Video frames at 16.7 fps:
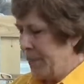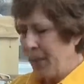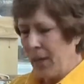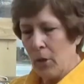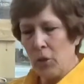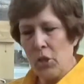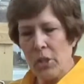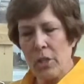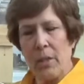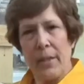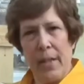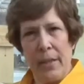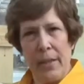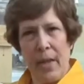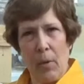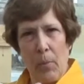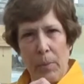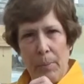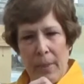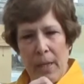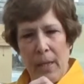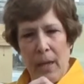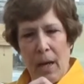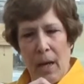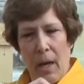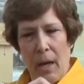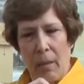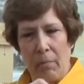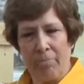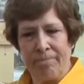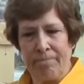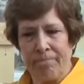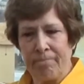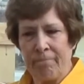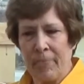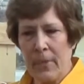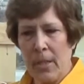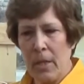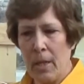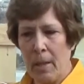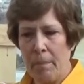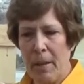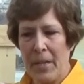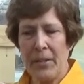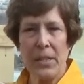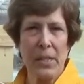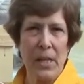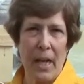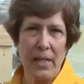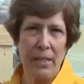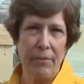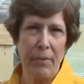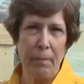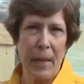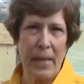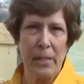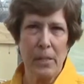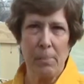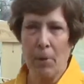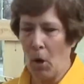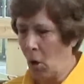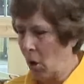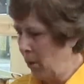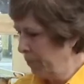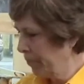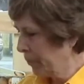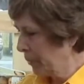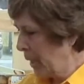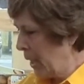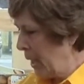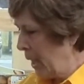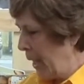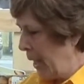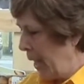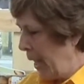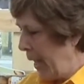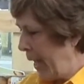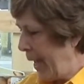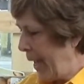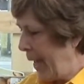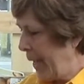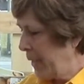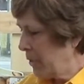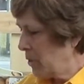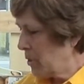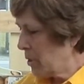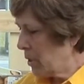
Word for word: They're just, then they would be um, about the size of a baseball. And